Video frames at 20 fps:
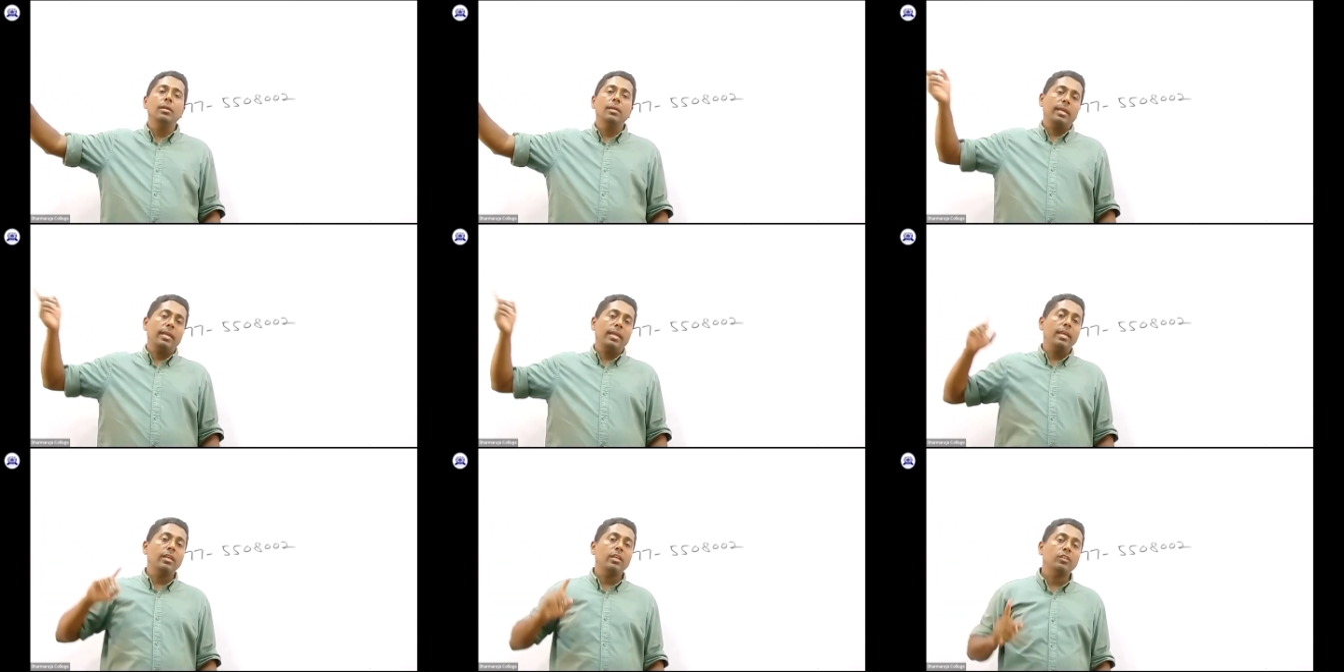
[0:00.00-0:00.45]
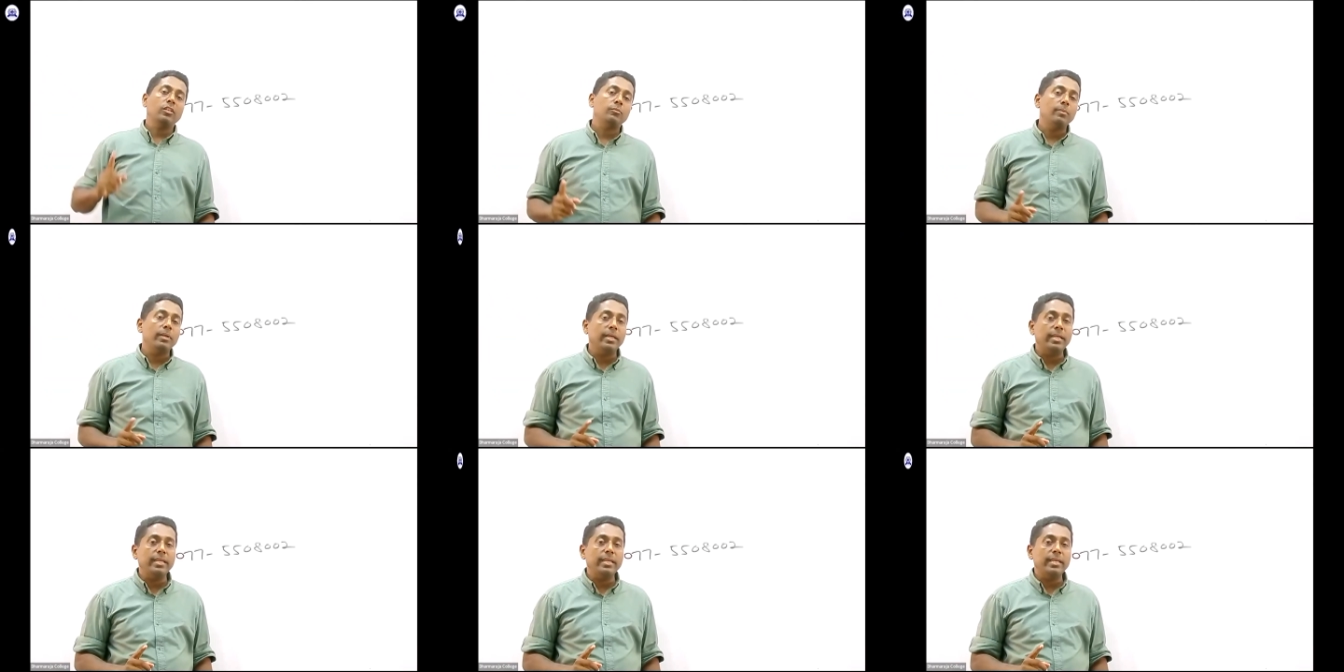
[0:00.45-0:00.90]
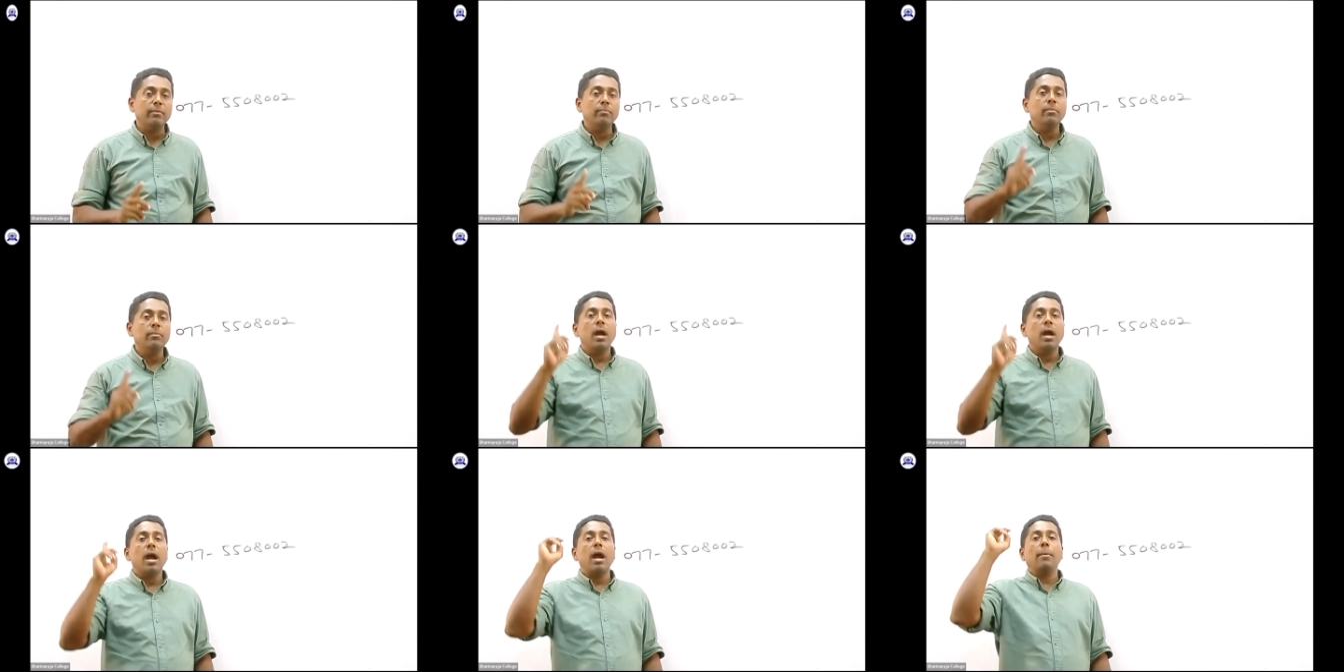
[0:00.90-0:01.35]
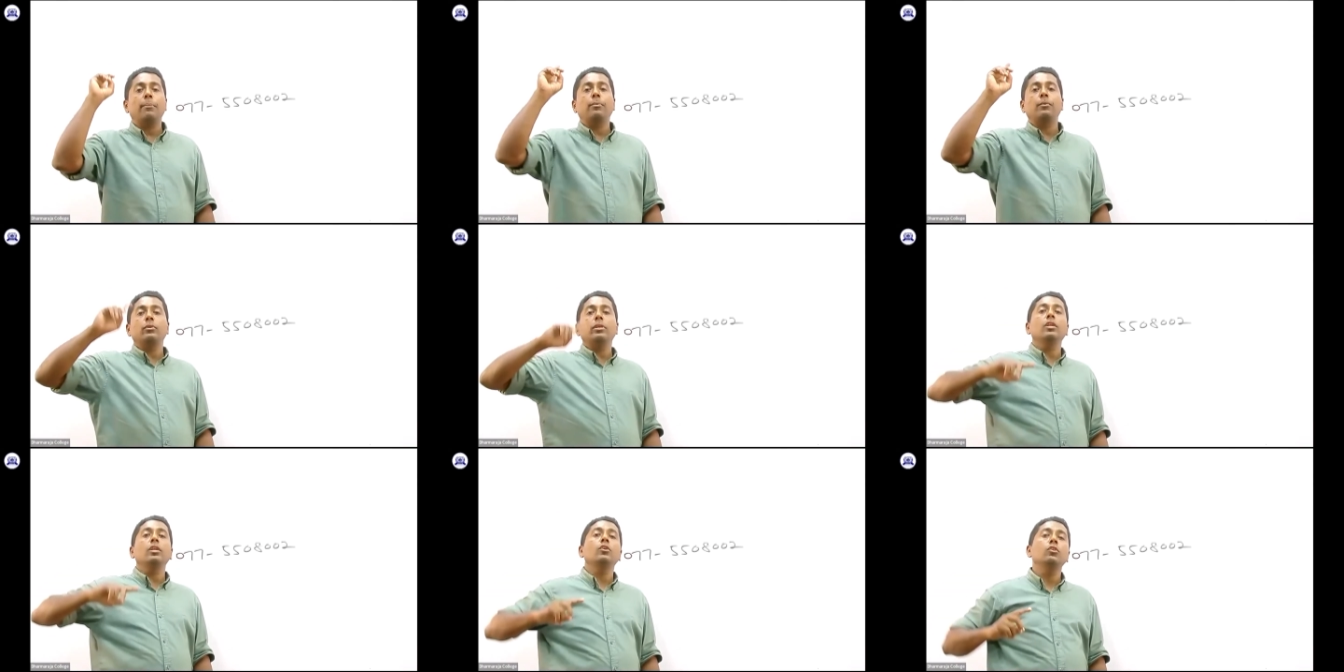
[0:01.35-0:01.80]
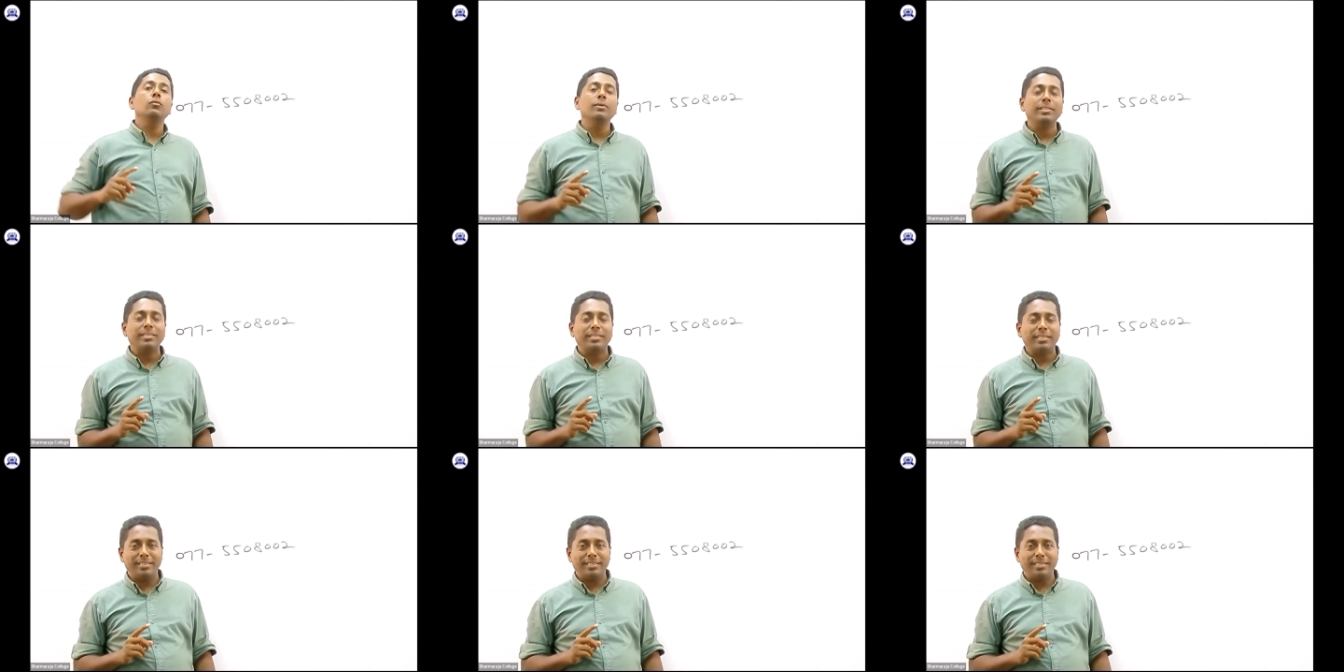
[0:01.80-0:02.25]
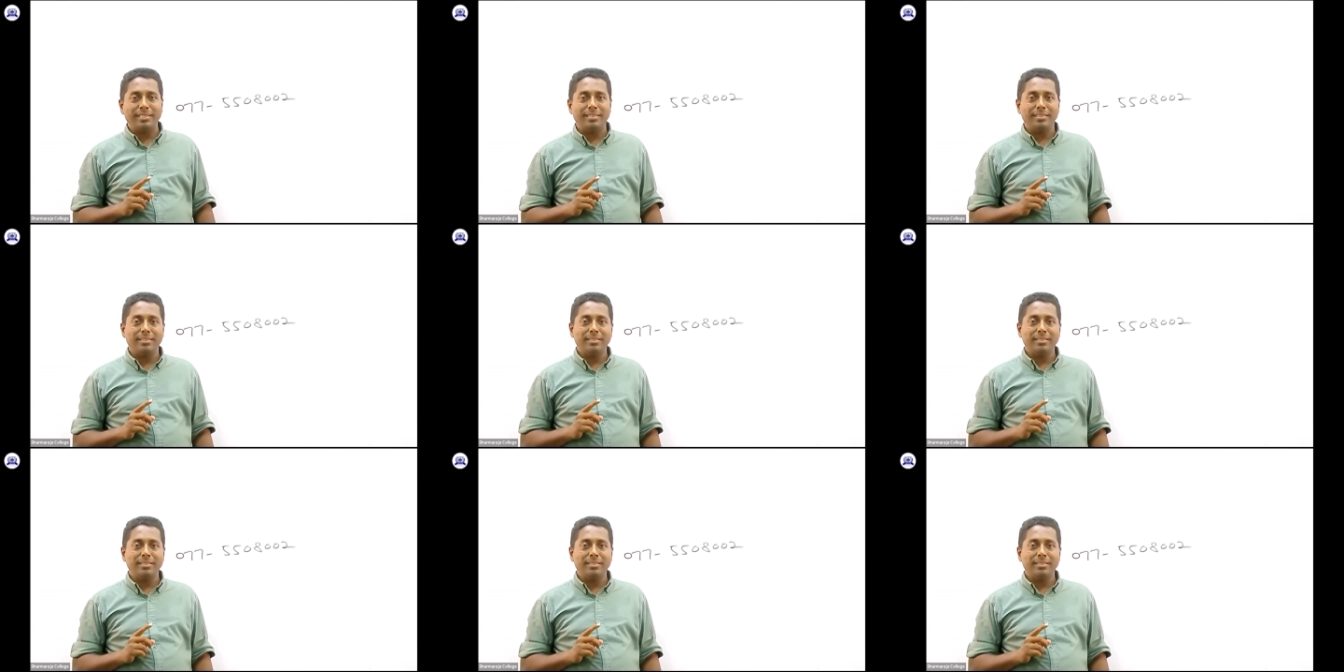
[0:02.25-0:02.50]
English medium up to the university.